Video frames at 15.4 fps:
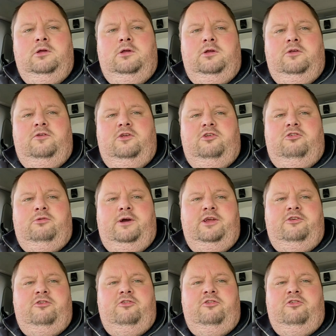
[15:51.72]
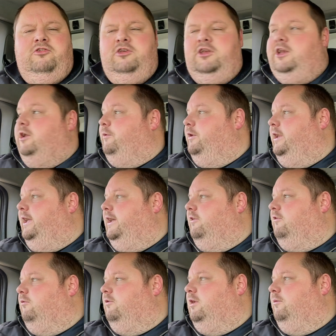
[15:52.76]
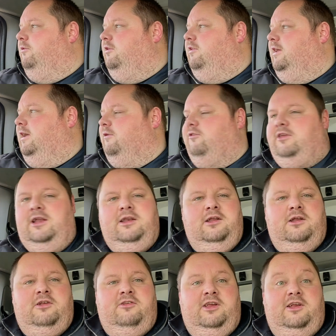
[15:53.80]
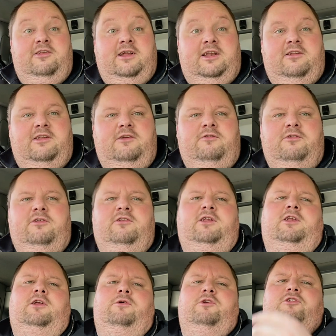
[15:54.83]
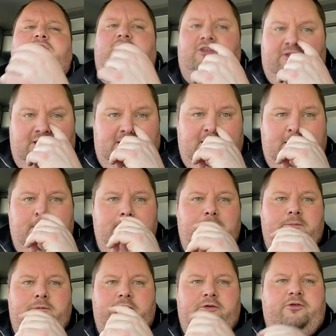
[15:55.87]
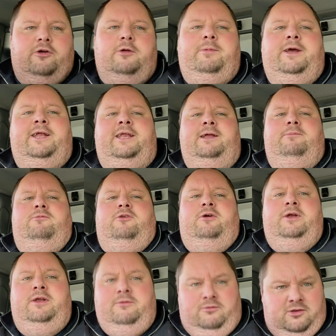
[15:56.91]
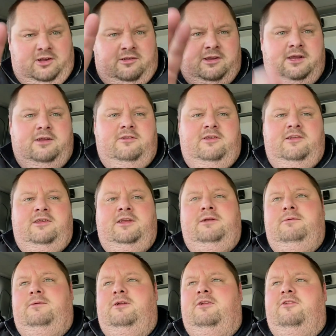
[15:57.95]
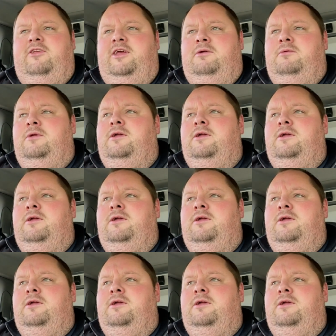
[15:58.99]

situations, you know, when you get sometimes in town centre, city centres even, isn't it? Norwich, just a city. Sorry, Beardy. Sorry, city, not town.